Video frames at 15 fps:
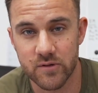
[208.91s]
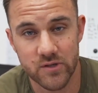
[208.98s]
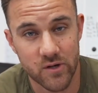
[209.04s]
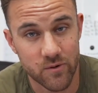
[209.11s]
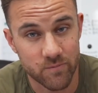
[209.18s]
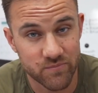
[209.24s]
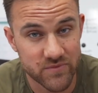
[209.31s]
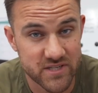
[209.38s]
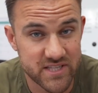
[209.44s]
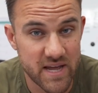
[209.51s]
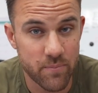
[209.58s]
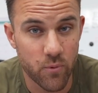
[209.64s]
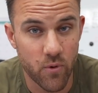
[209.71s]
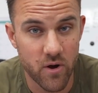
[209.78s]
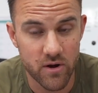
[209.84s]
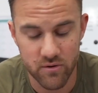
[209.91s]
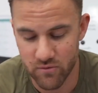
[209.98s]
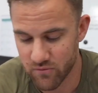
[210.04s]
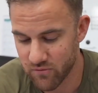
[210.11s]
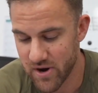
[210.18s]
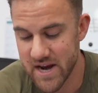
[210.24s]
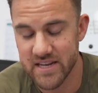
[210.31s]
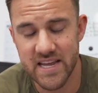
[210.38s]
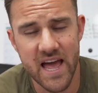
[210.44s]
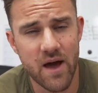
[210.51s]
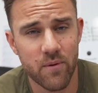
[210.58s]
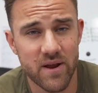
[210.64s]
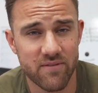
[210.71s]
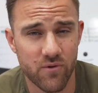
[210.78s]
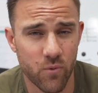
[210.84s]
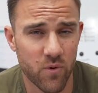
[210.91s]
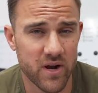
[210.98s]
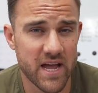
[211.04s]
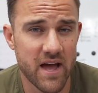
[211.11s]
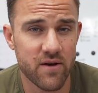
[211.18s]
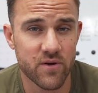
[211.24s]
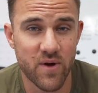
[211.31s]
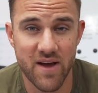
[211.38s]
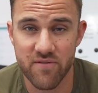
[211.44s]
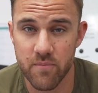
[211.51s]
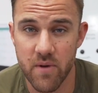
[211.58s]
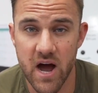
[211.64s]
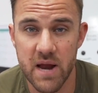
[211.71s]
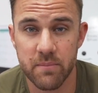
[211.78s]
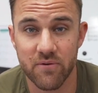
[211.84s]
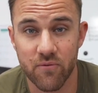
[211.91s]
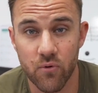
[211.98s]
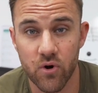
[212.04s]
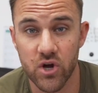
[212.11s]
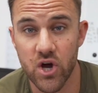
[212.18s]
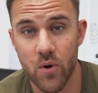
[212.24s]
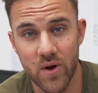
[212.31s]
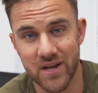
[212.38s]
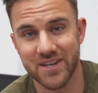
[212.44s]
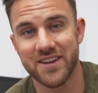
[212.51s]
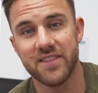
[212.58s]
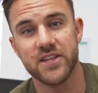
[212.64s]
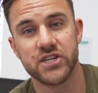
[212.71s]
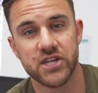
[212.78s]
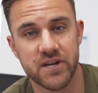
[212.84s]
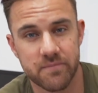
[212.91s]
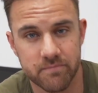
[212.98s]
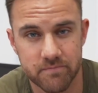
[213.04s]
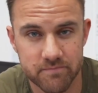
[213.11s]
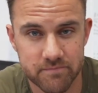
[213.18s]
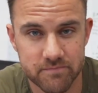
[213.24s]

So step 1, write down whatever workout you have in mind before going to the gym.